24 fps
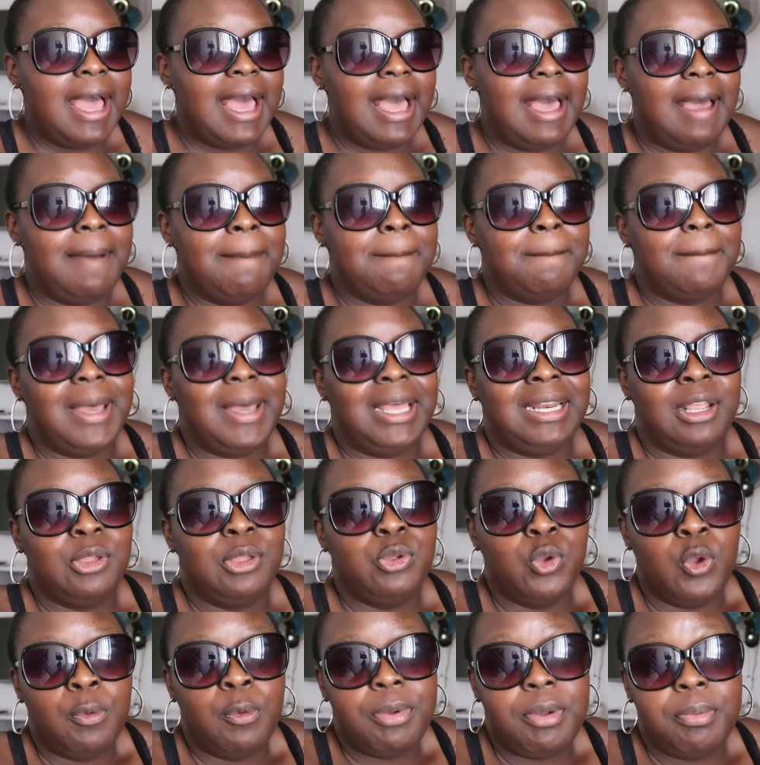um, and I
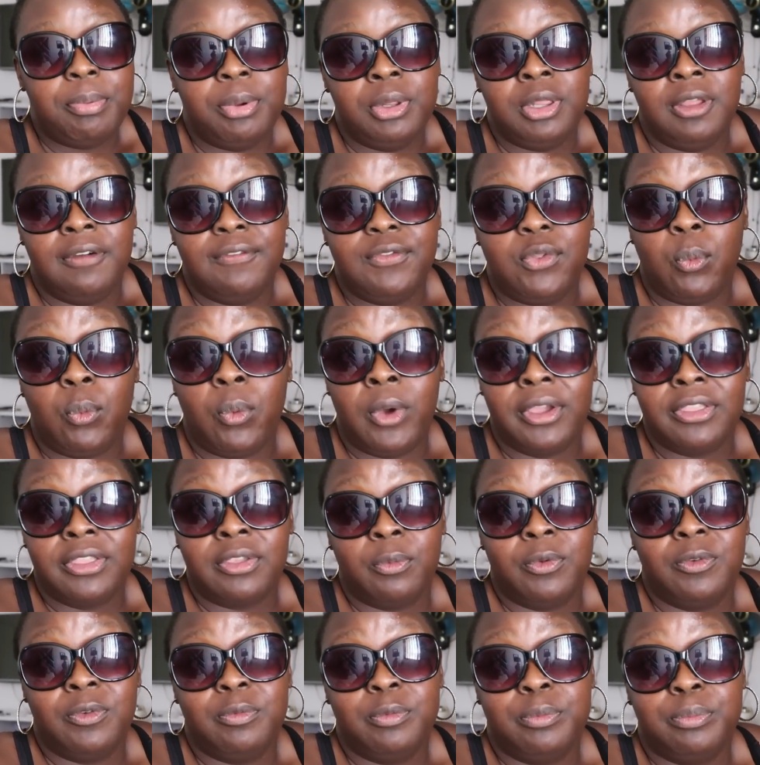know people love the work
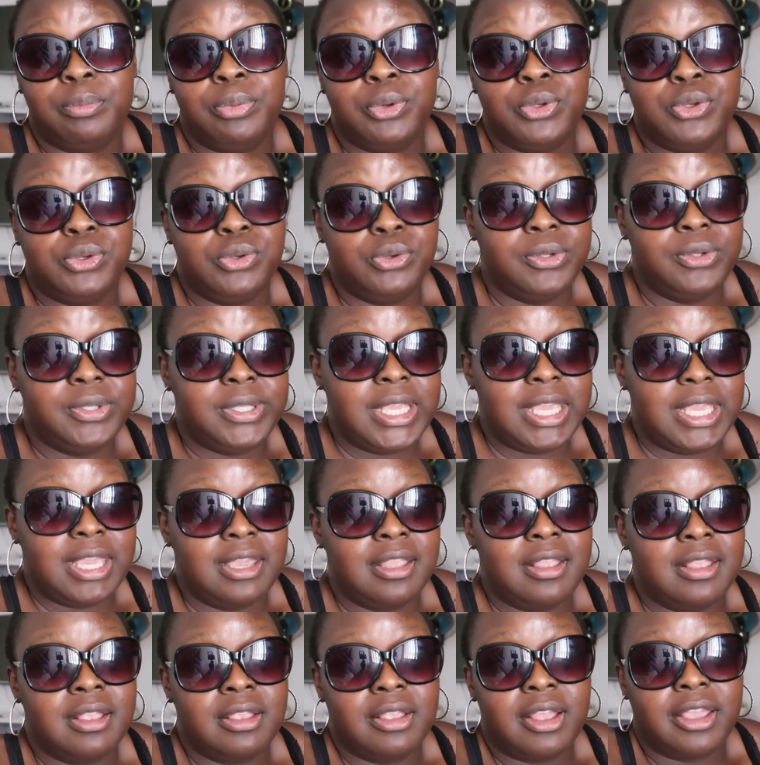that we've been producing
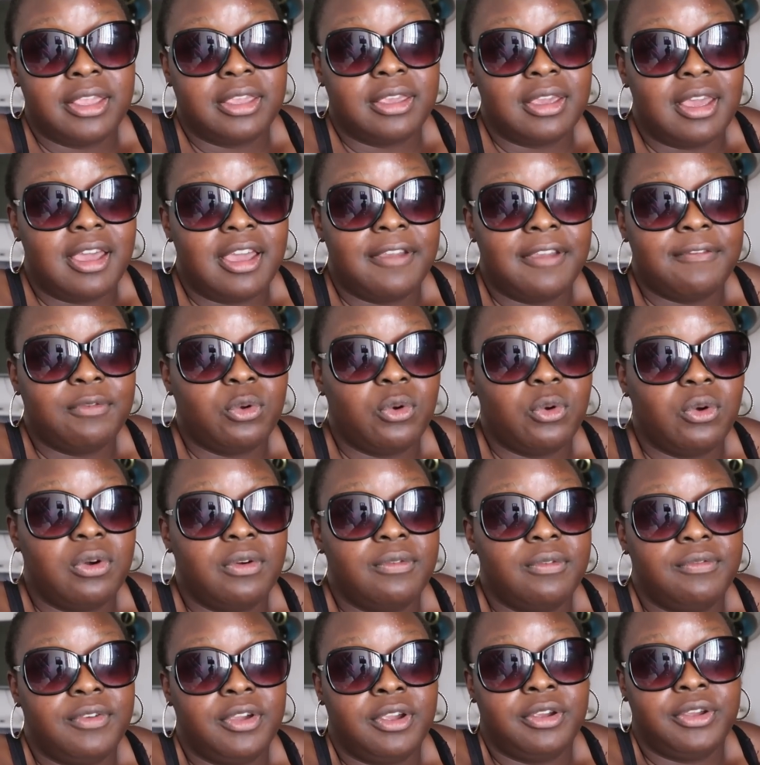and like I've
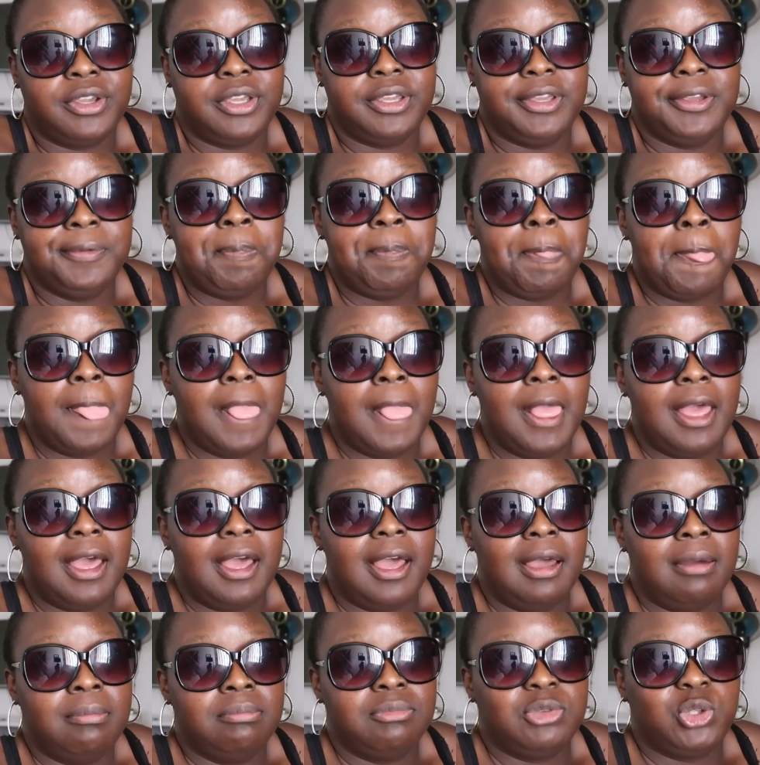got a very
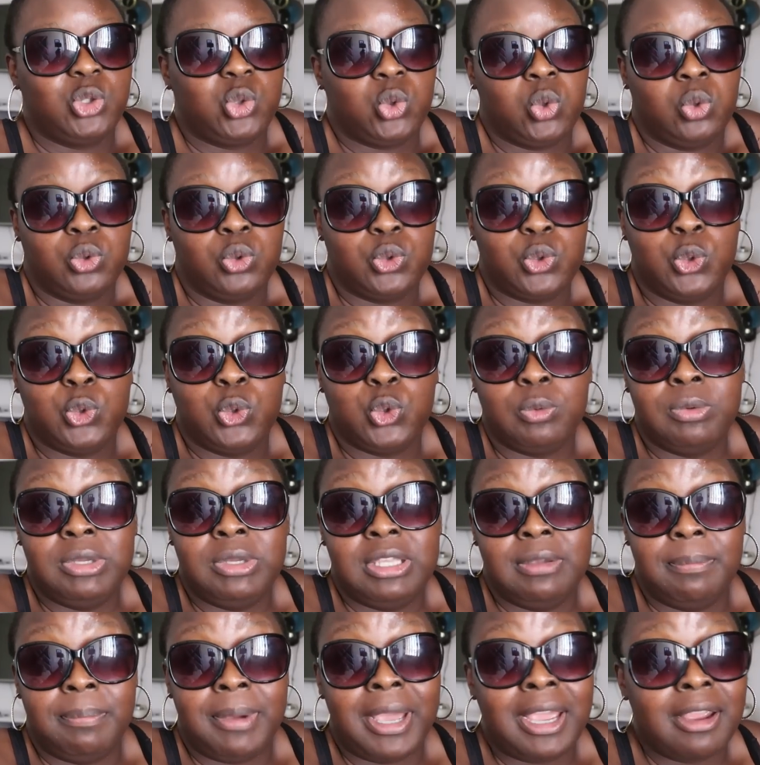um, strong social
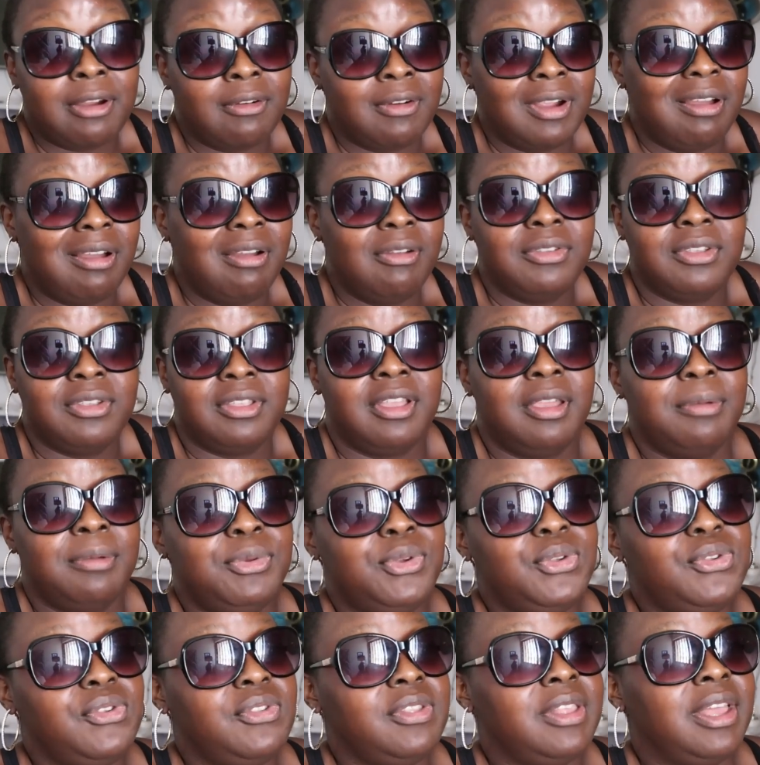media background and
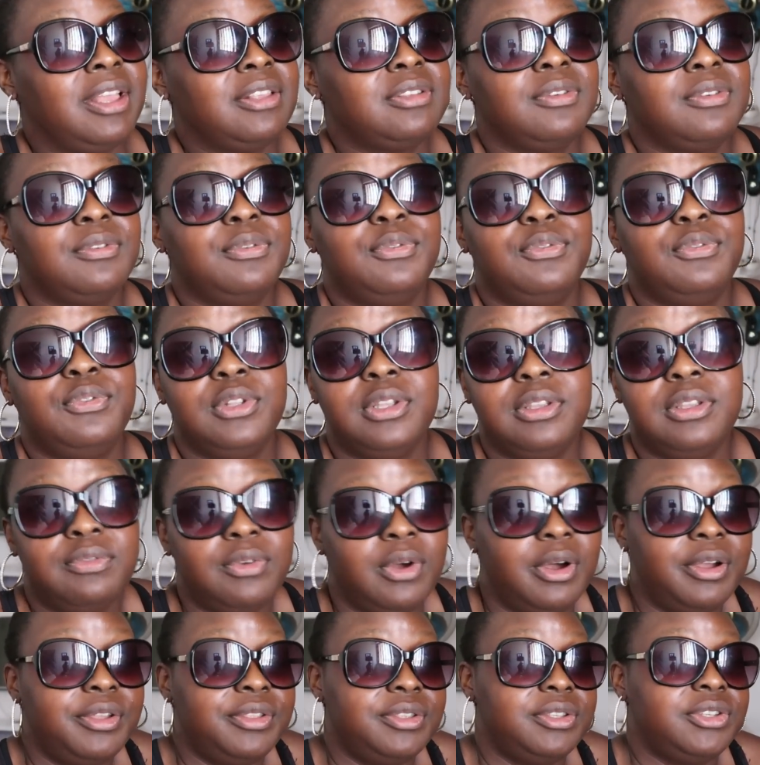I'm using that to full
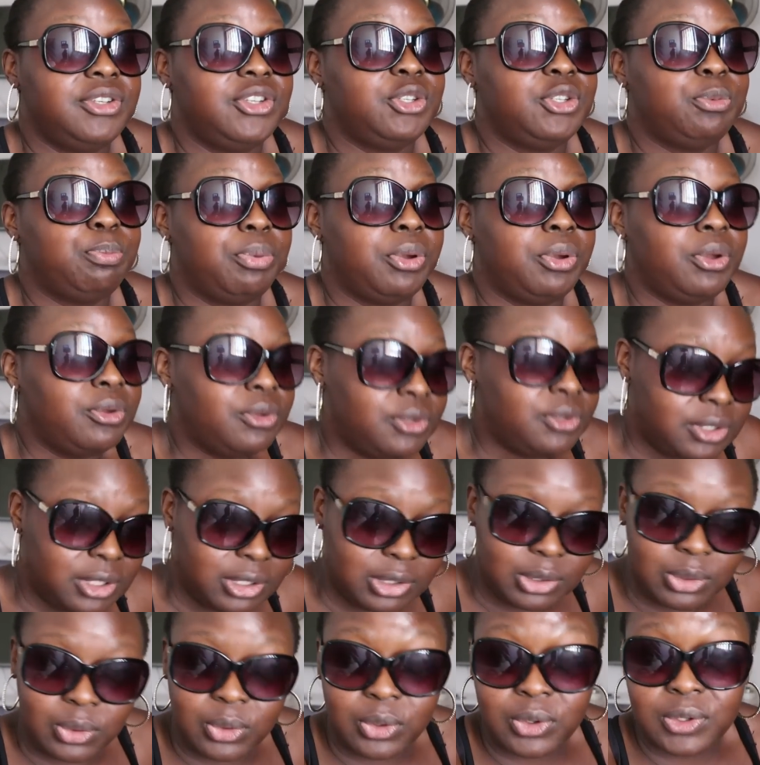advantage,
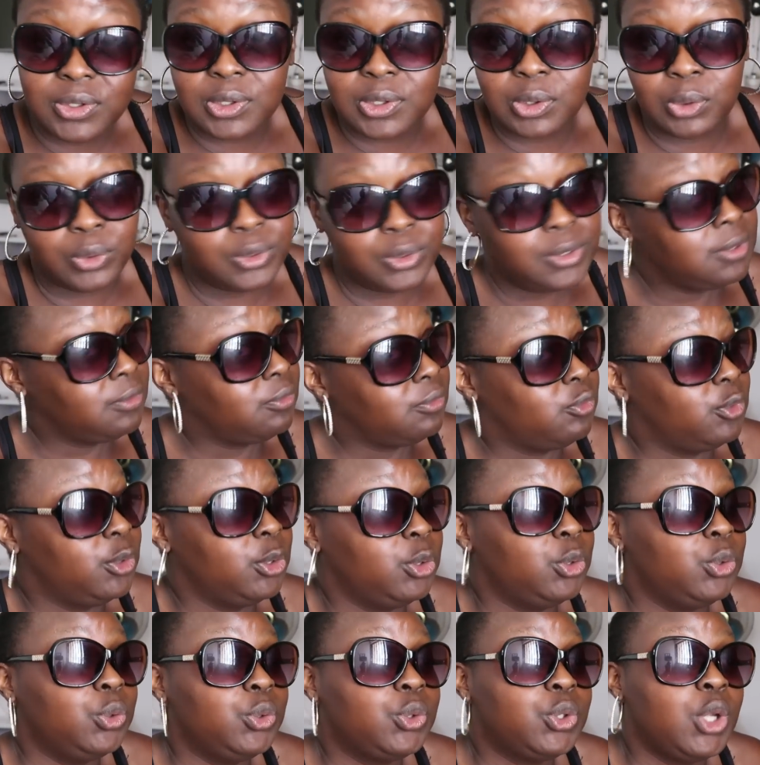posting lots, lots of
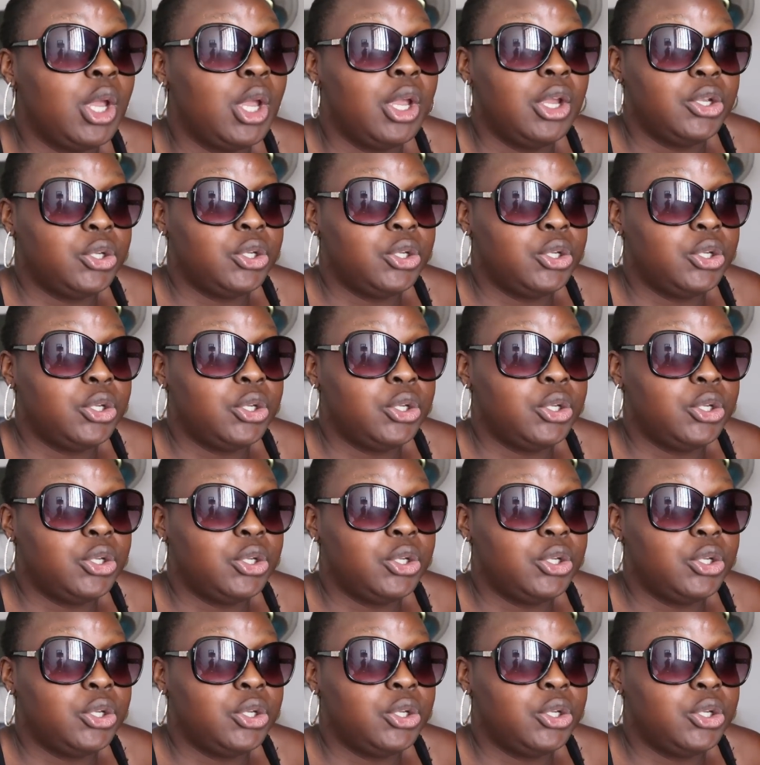rules,